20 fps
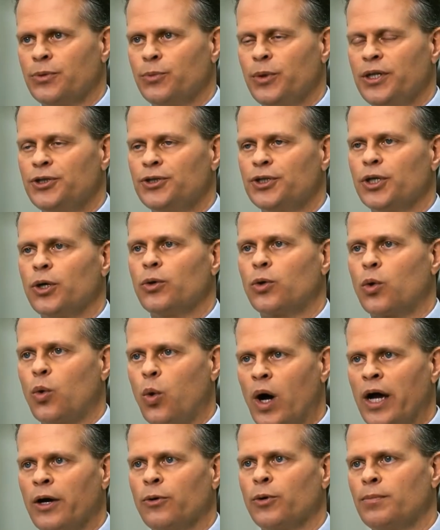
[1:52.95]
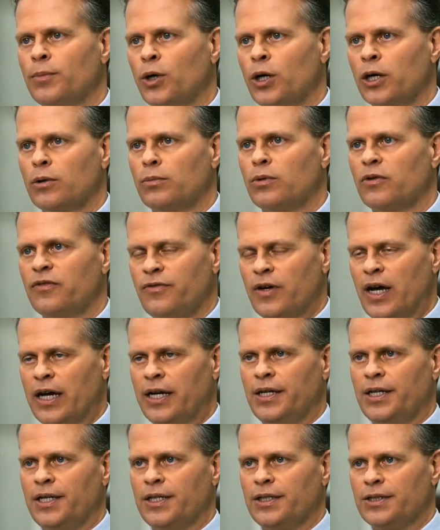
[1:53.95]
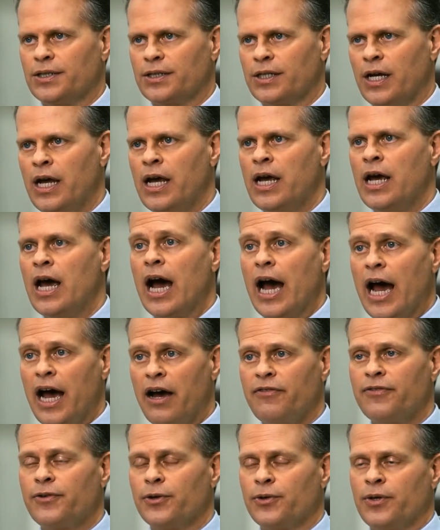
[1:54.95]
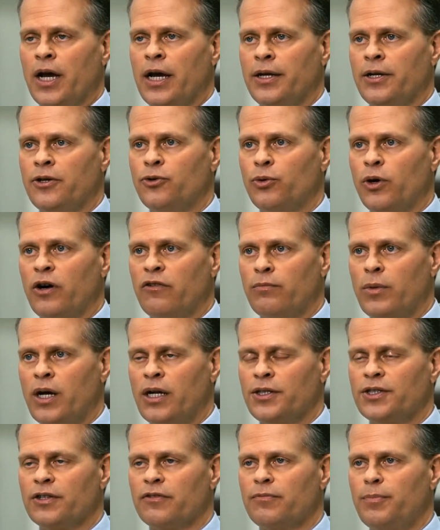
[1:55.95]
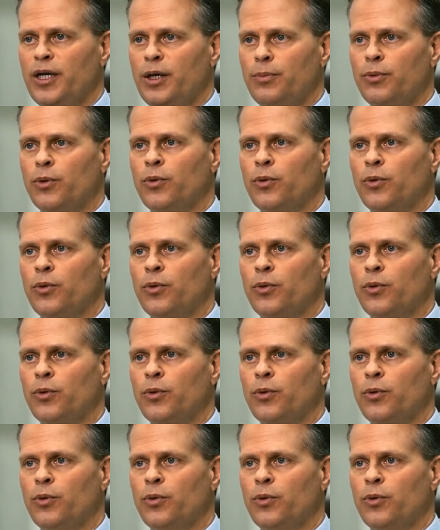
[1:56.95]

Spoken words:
we showed quite remarkable findings. After 9 and 12 months of people